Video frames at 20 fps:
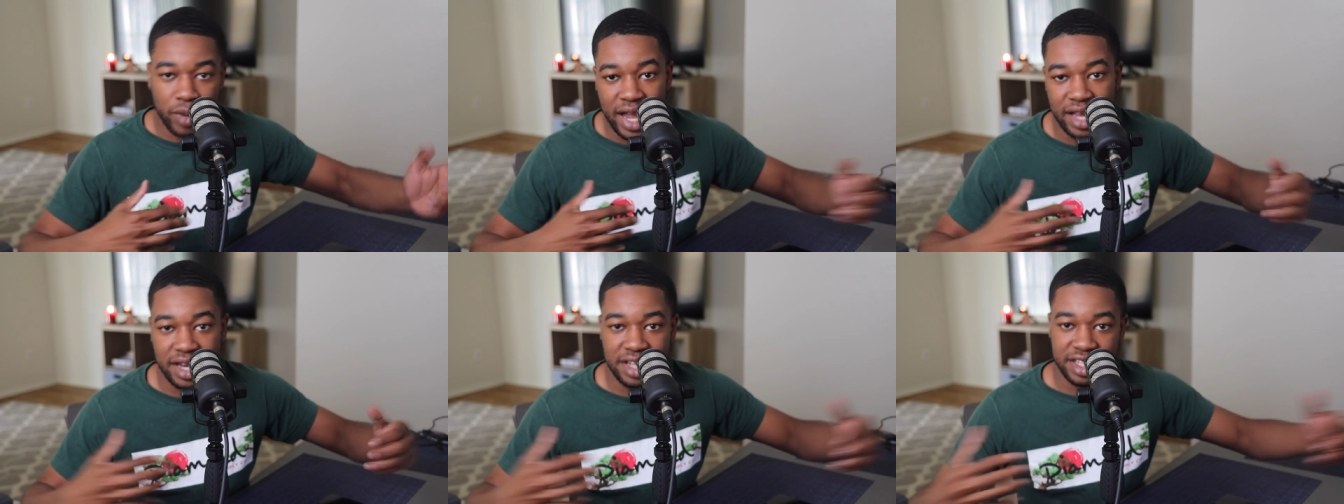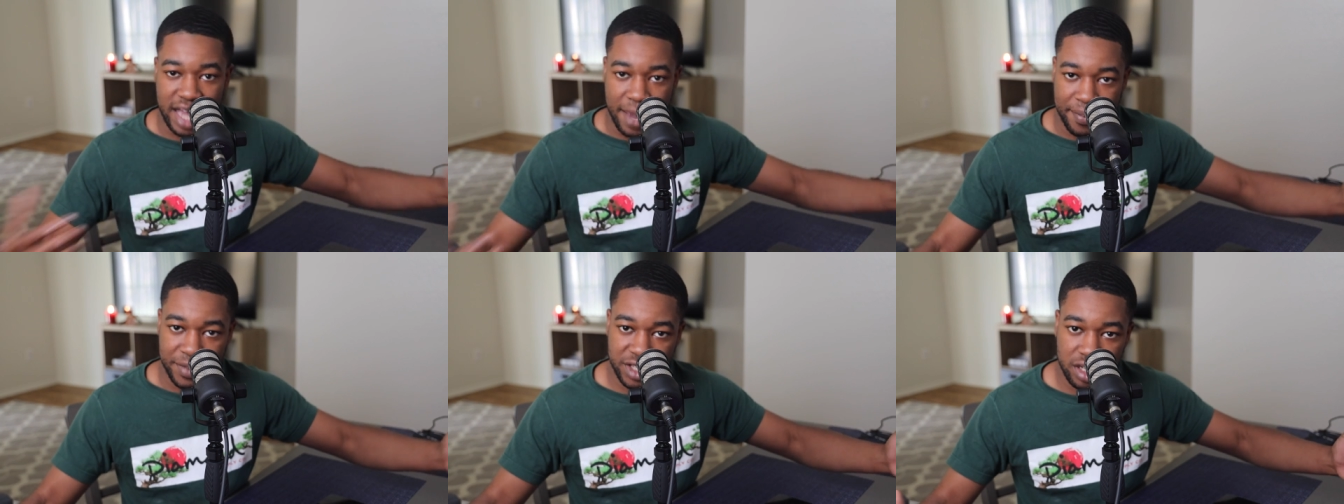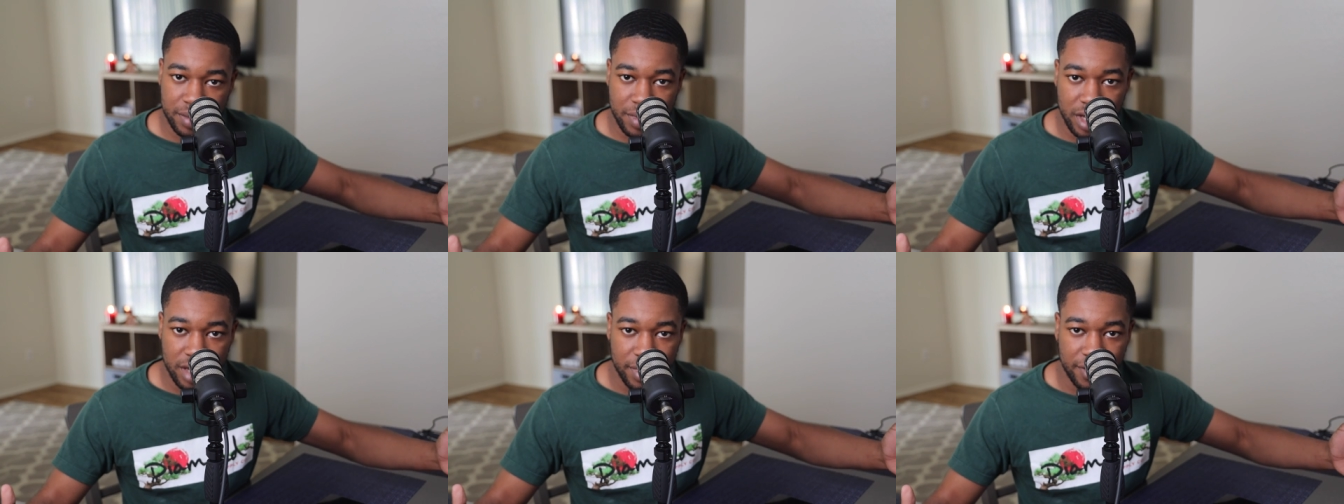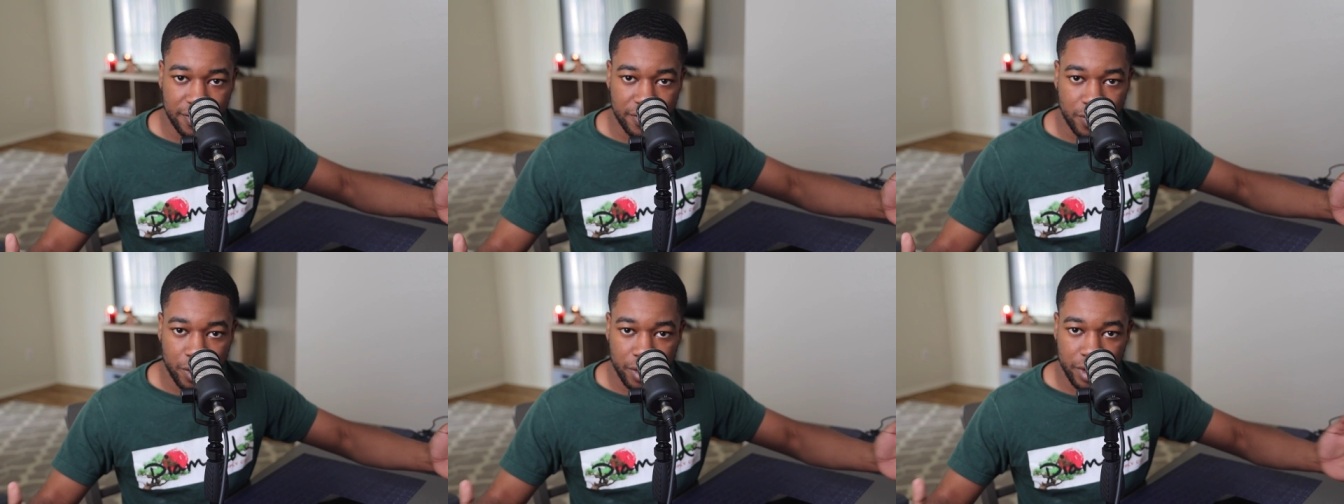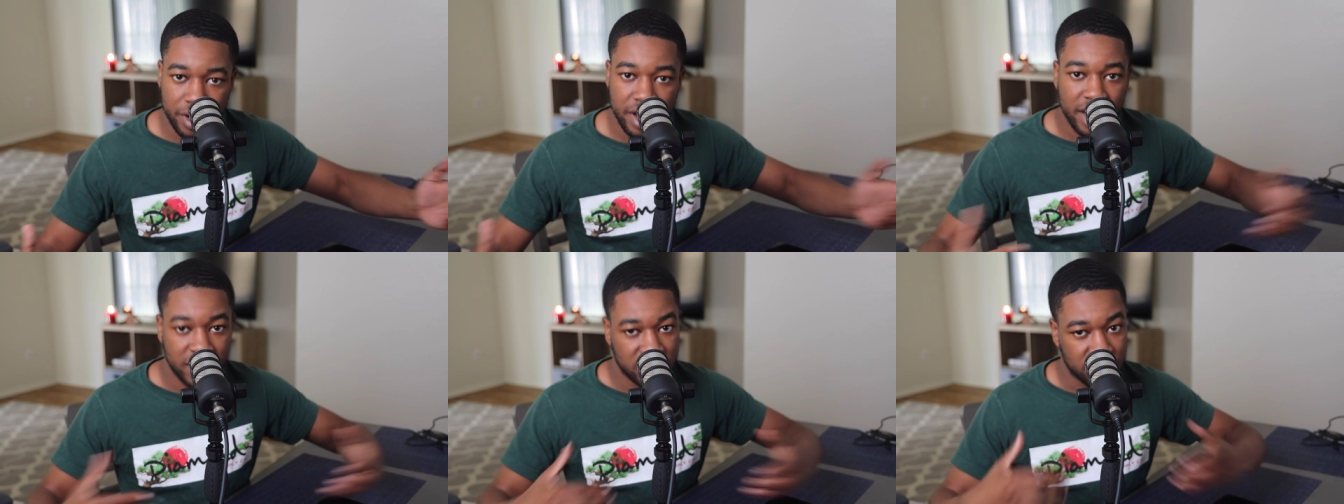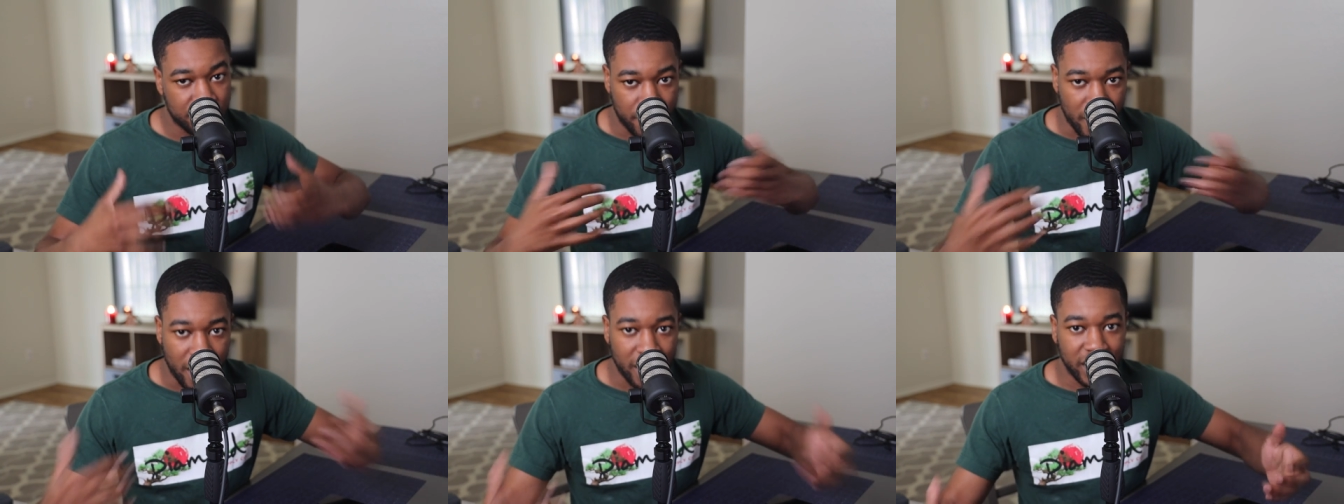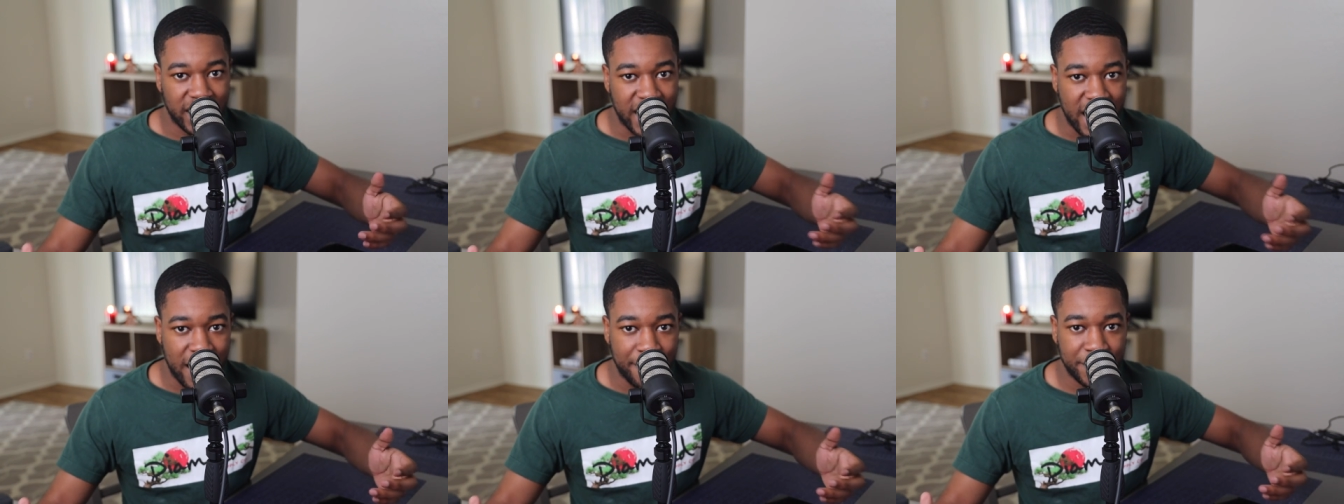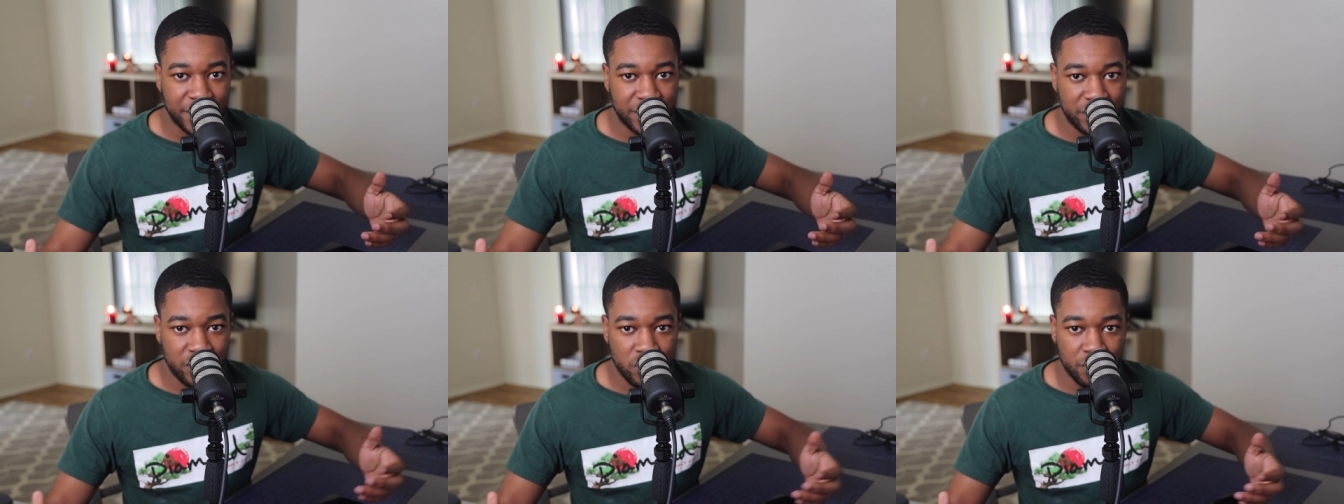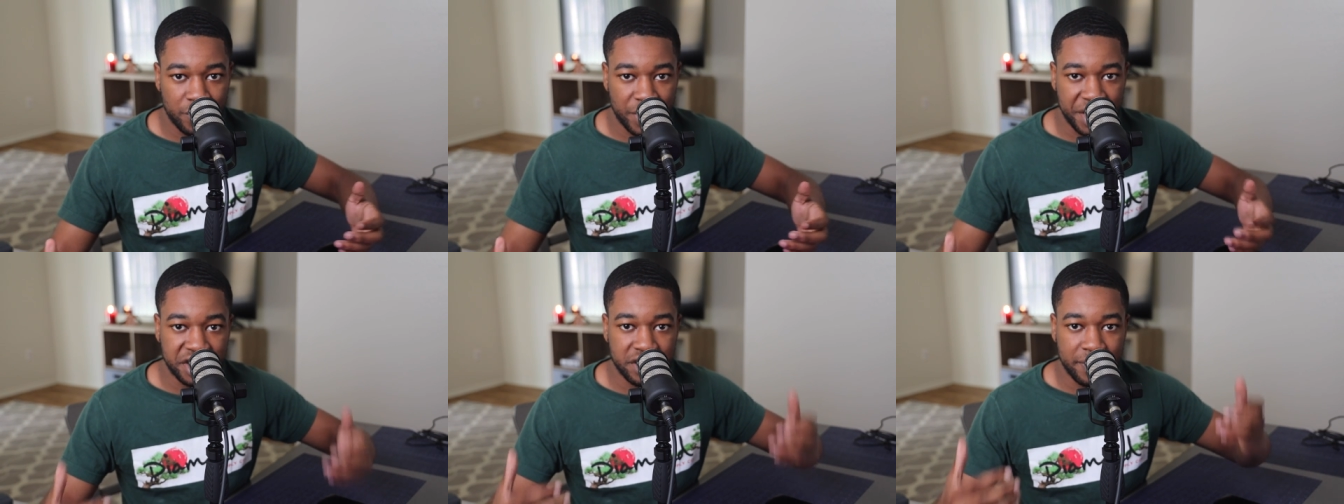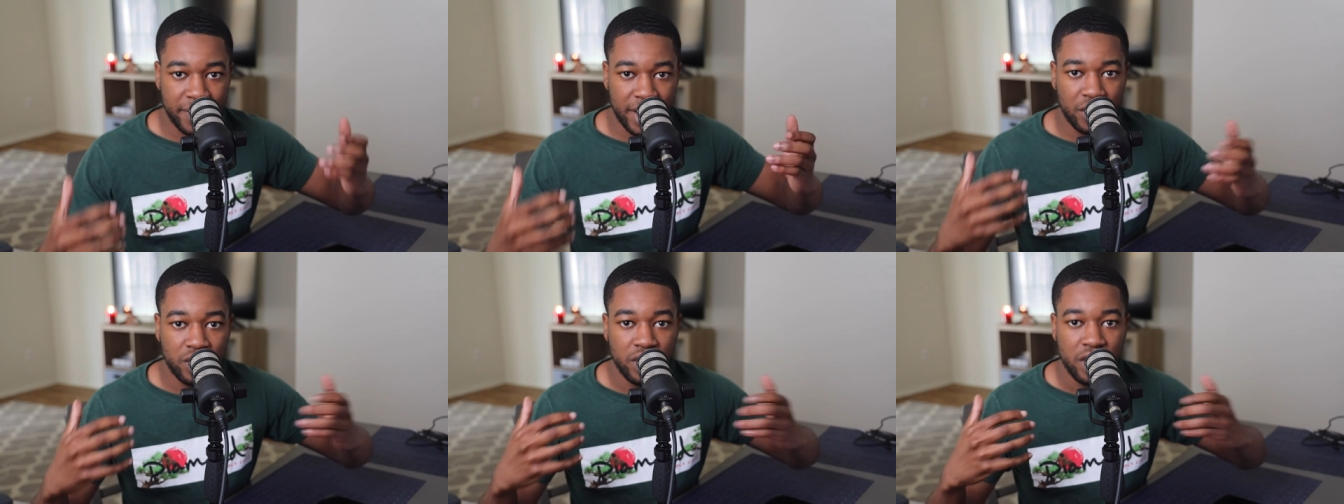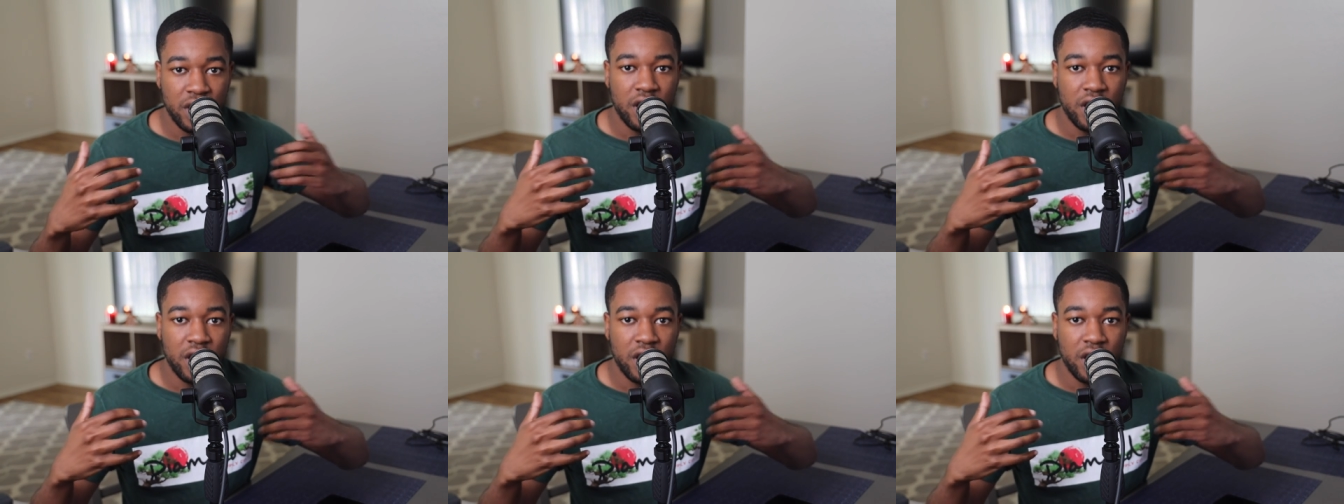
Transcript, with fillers: and it's happened to me before, it's probably gonna happen to you, but it's about